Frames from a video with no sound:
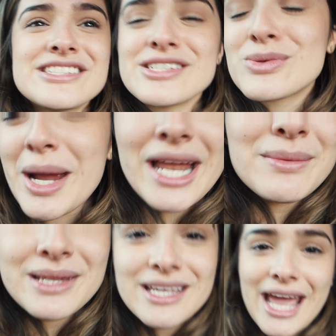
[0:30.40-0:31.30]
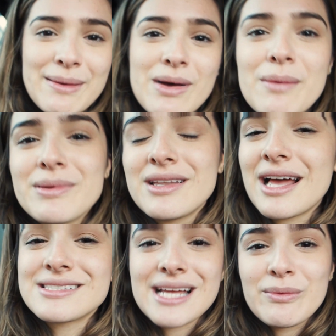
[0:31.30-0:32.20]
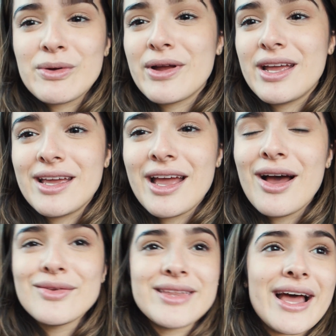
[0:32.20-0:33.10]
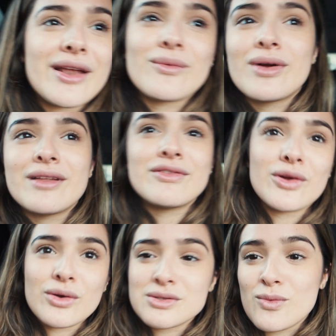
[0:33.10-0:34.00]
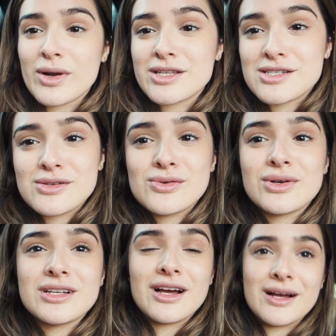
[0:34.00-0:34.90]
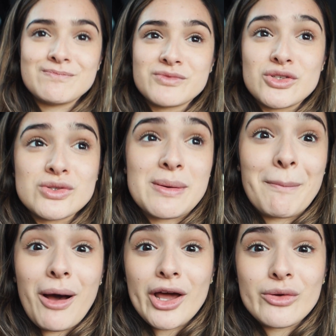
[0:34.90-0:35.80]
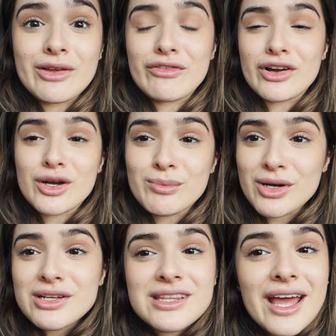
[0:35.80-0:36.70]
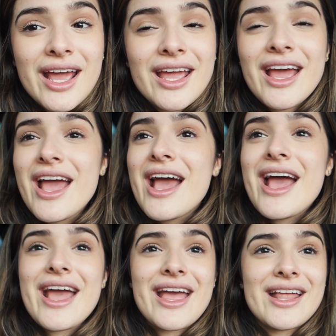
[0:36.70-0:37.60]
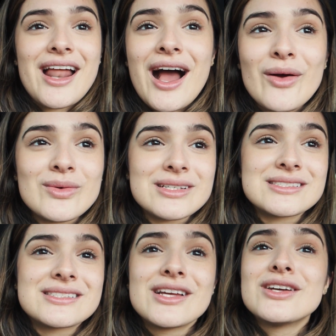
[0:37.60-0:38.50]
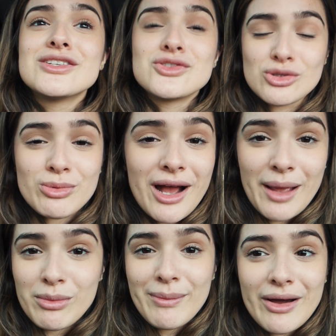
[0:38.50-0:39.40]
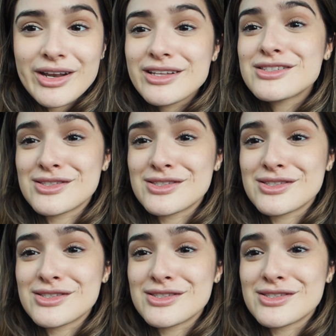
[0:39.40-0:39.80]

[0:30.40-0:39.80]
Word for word: it just randomly came up the last time we were hanging out that one of the girls wanted to um, do some pottery for her birthday, and I was super hype about it.